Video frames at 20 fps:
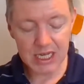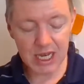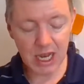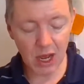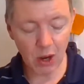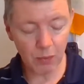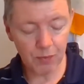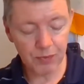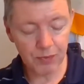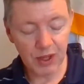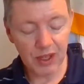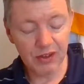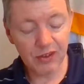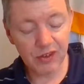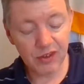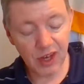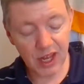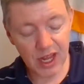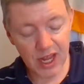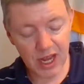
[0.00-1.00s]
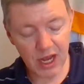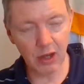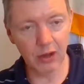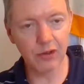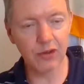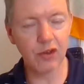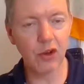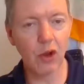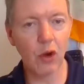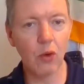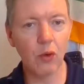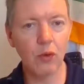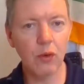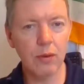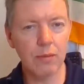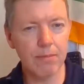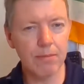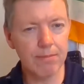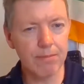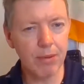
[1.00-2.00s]
Now, staying on
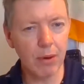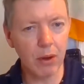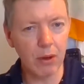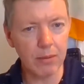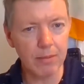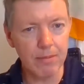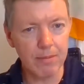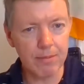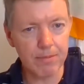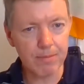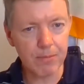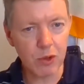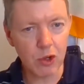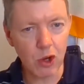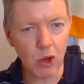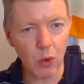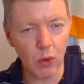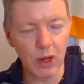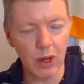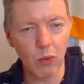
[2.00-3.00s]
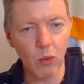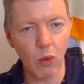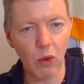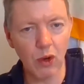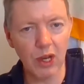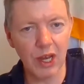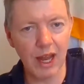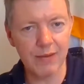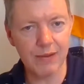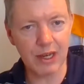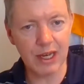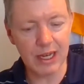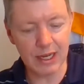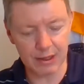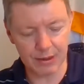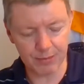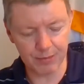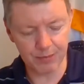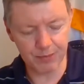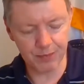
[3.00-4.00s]
tone, but going one level
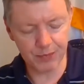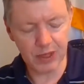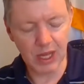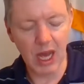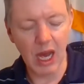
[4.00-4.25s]
in,